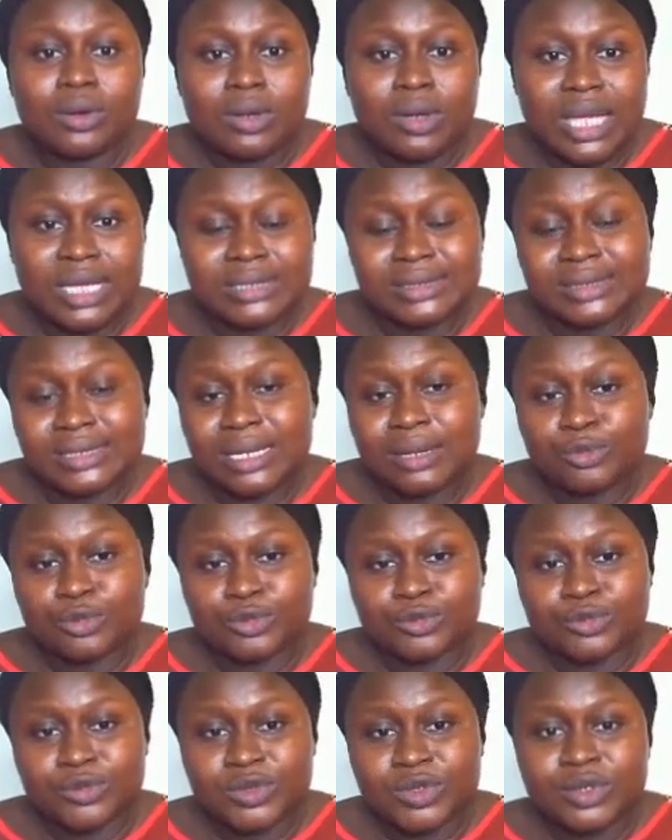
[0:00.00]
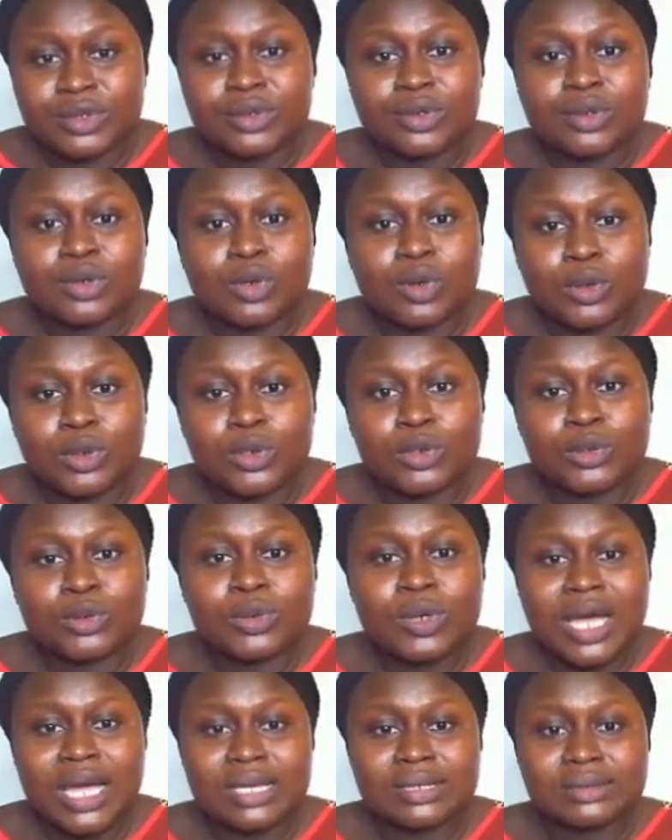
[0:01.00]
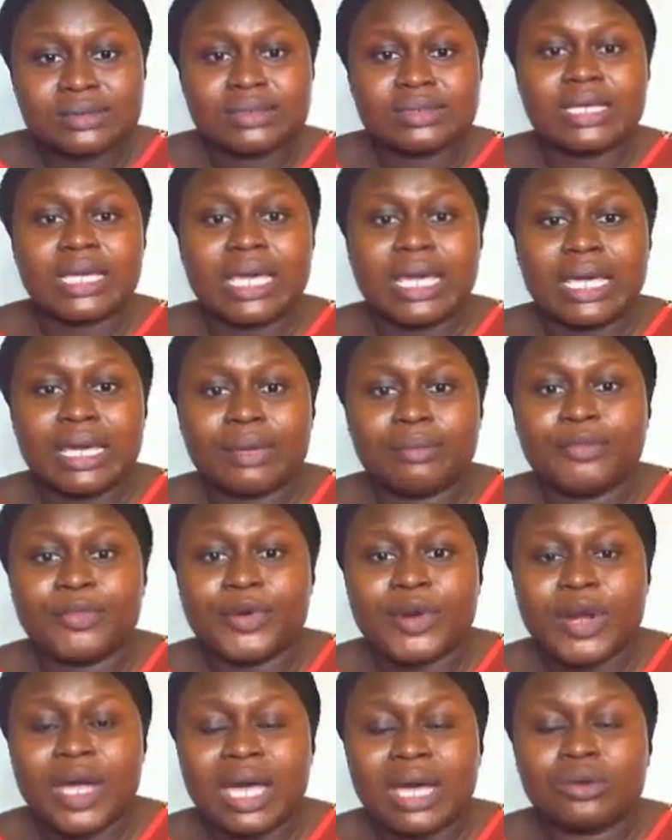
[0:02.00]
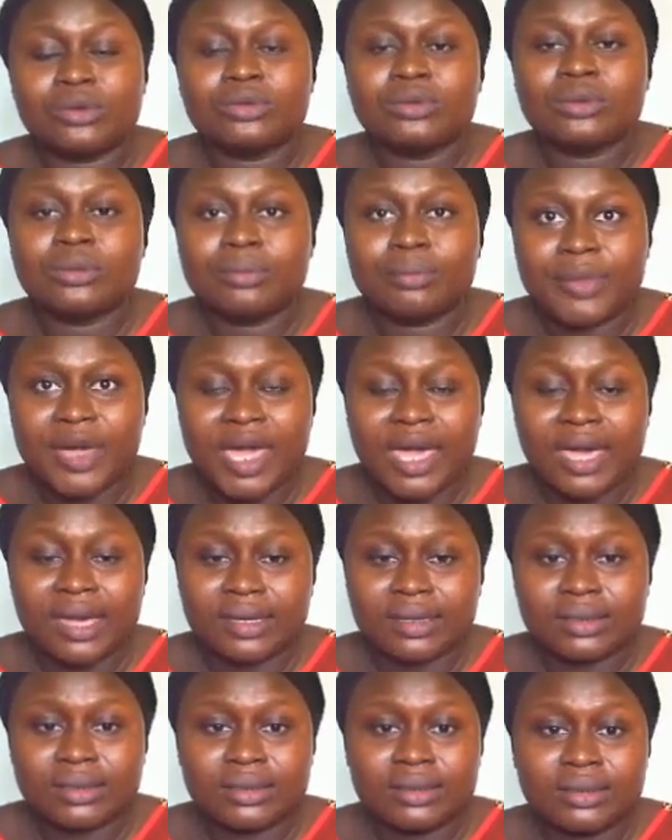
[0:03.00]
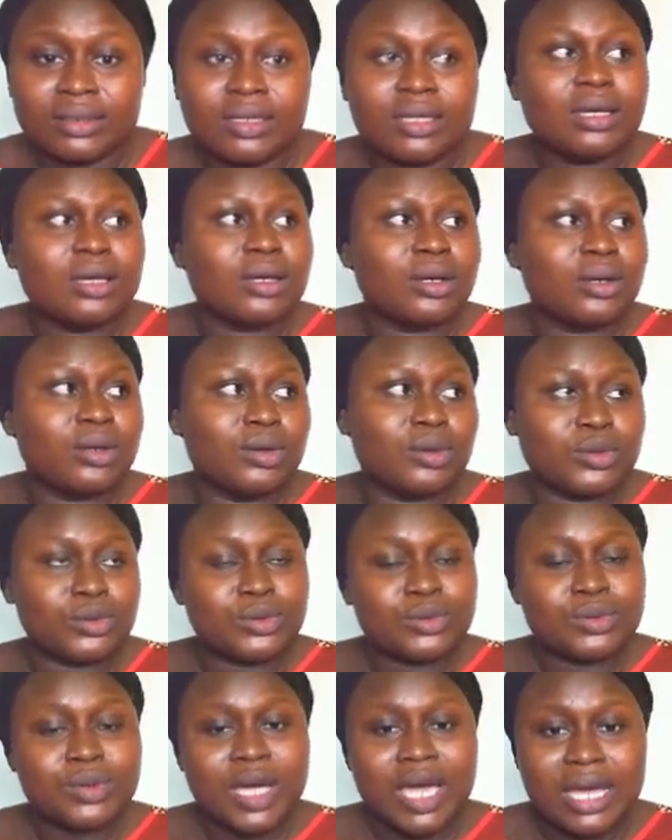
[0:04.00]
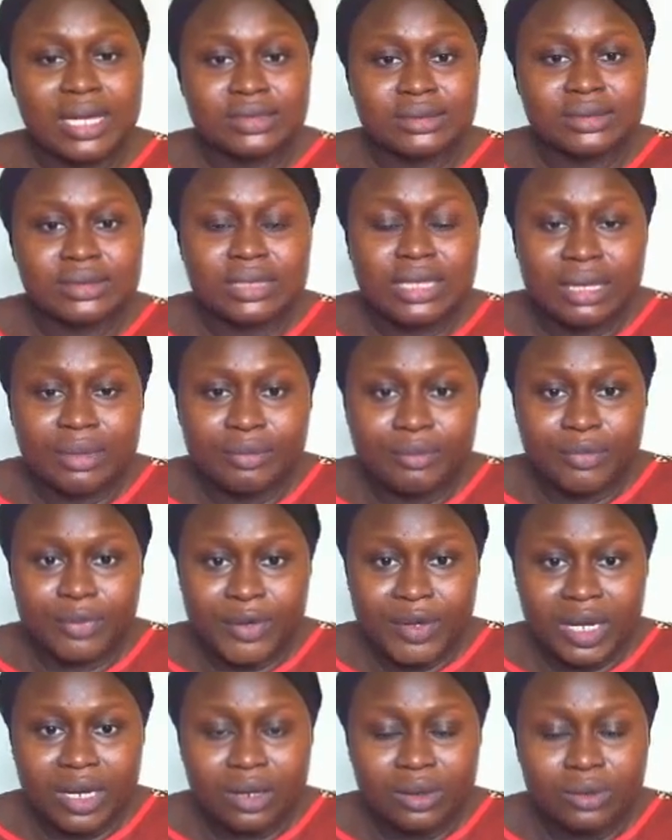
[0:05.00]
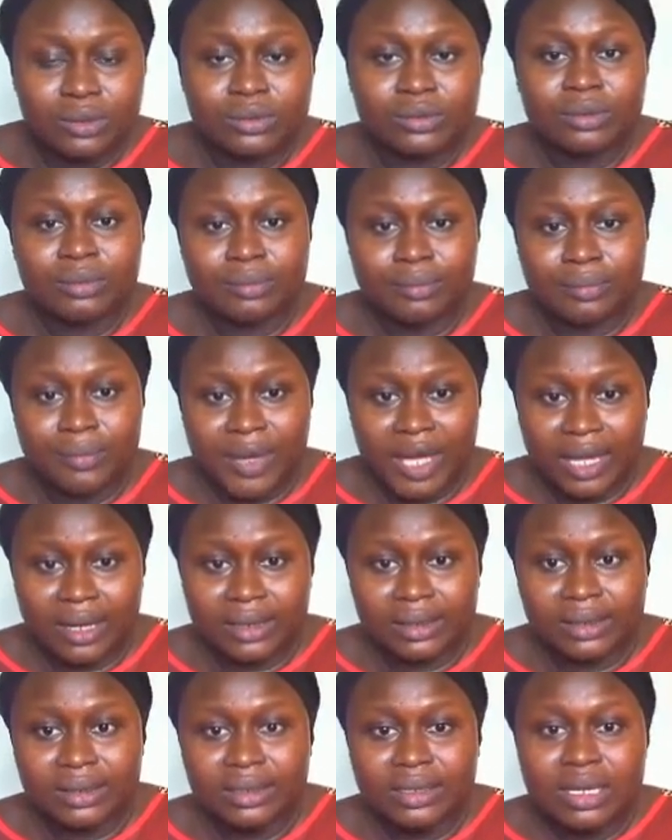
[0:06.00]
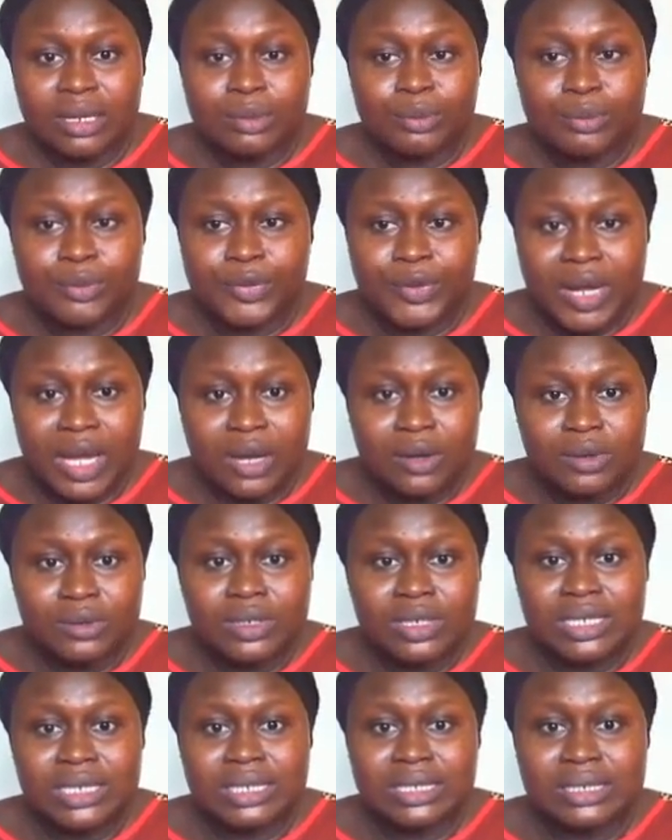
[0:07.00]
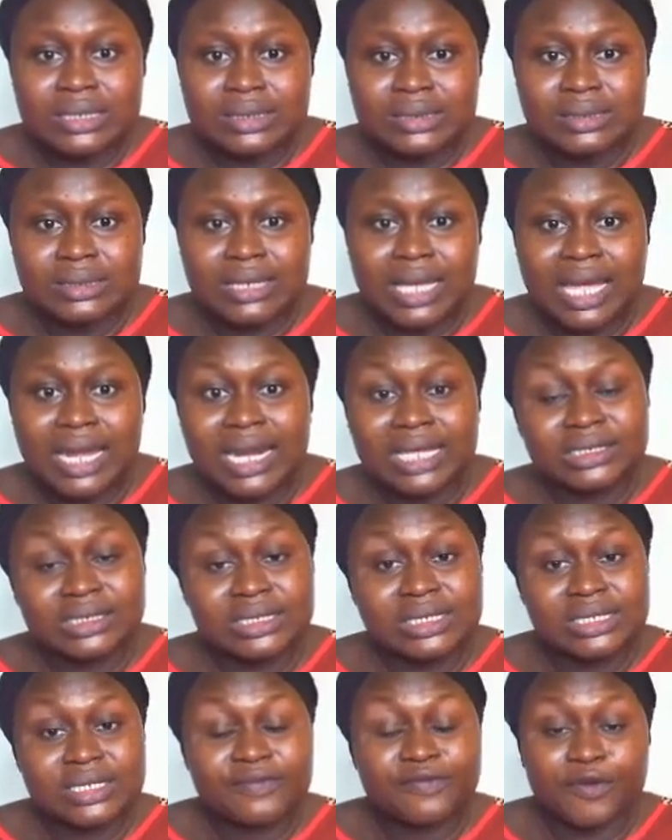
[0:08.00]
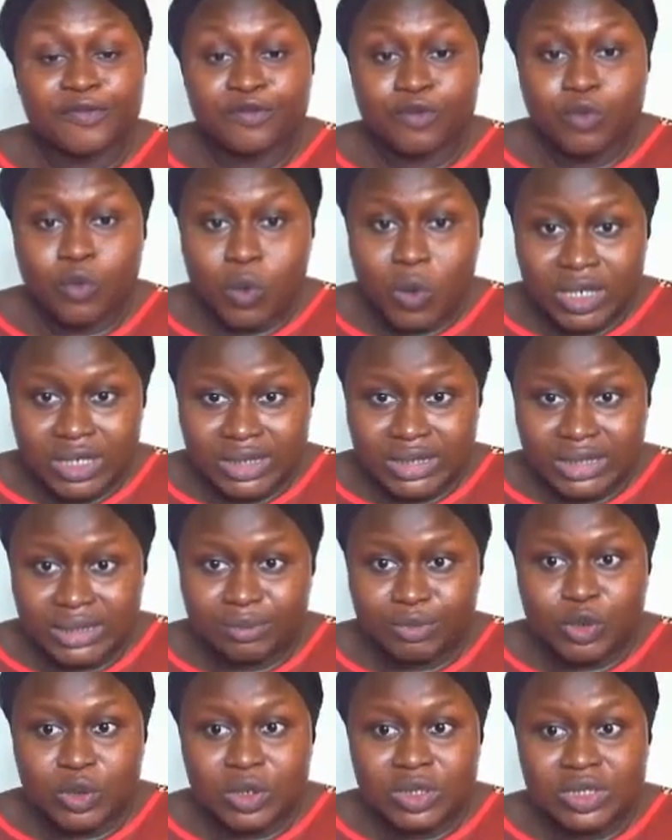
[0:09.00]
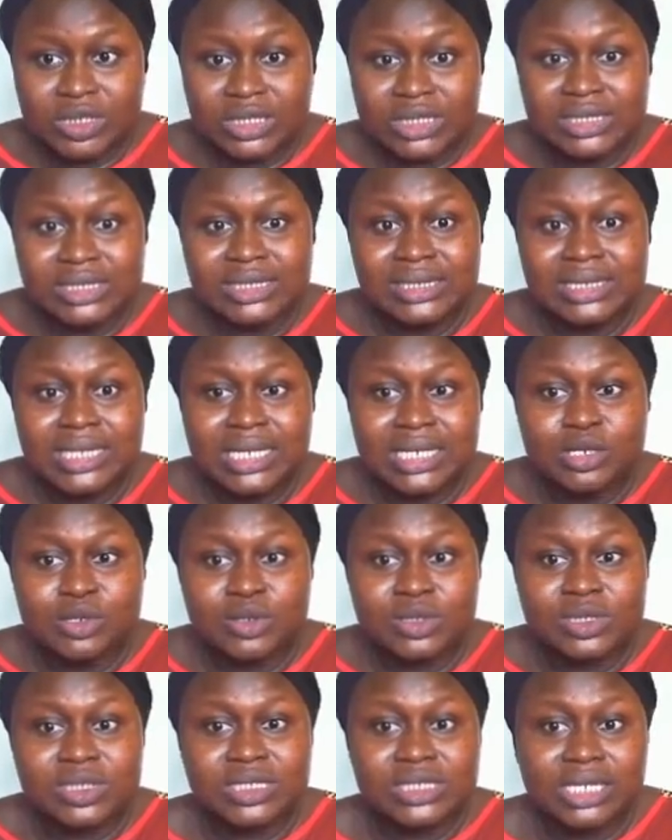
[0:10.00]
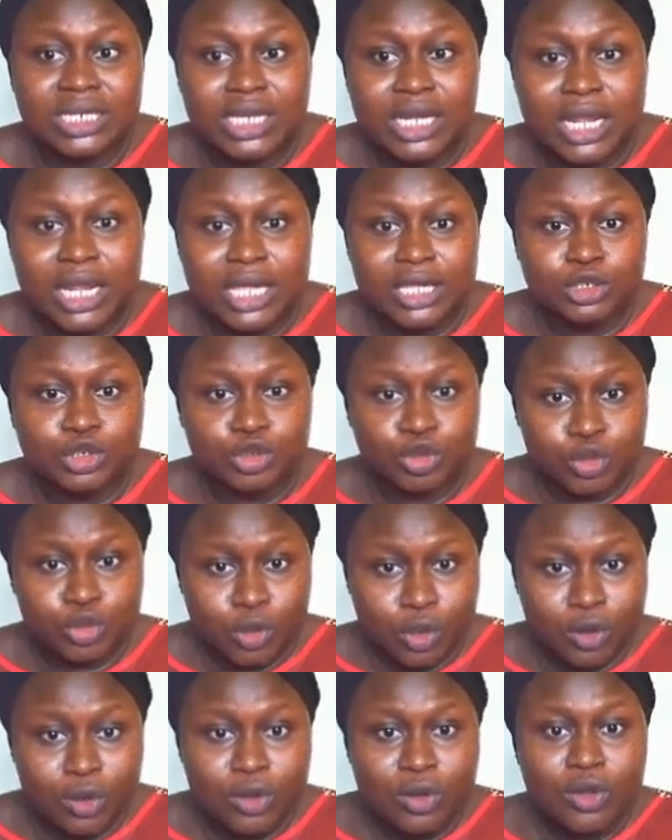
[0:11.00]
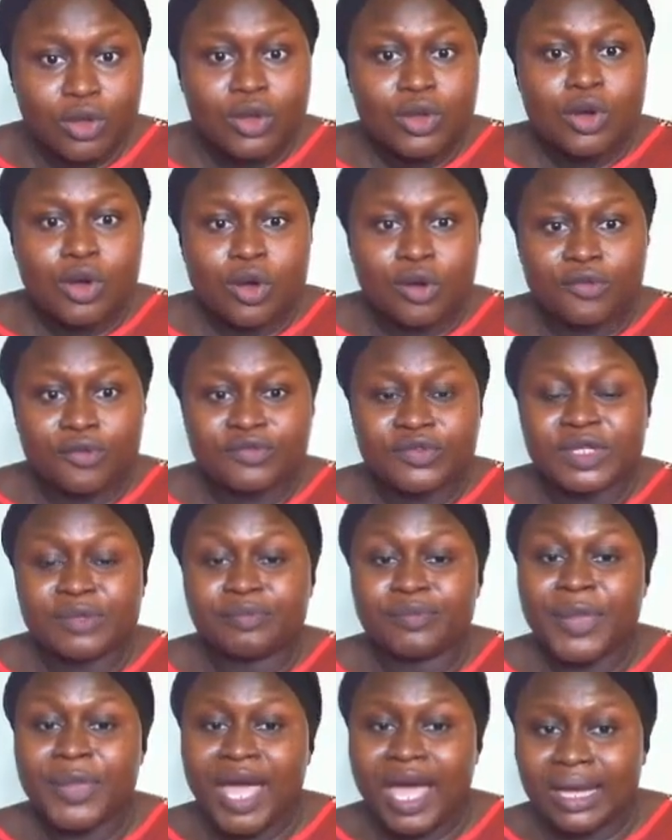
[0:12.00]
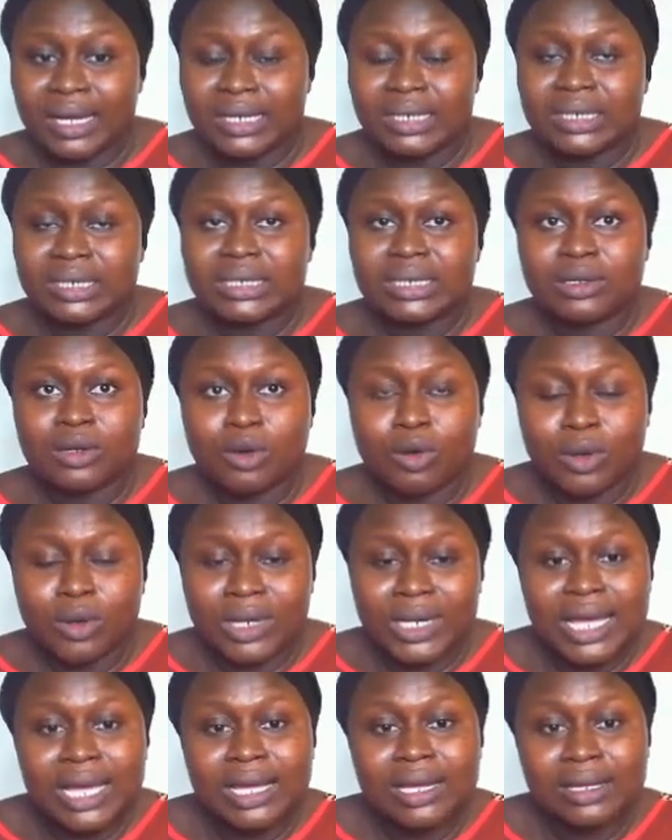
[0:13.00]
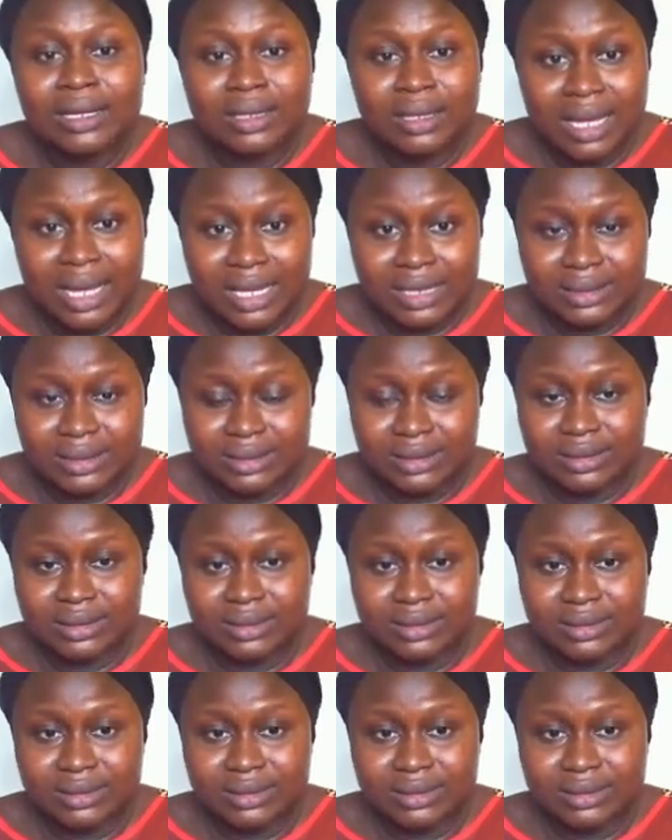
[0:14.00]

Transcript: Examples: Olu has a brown bag. Olu has a brown bag. Brown is an adjective of quality because it is telling us the nature of the bag Ola has.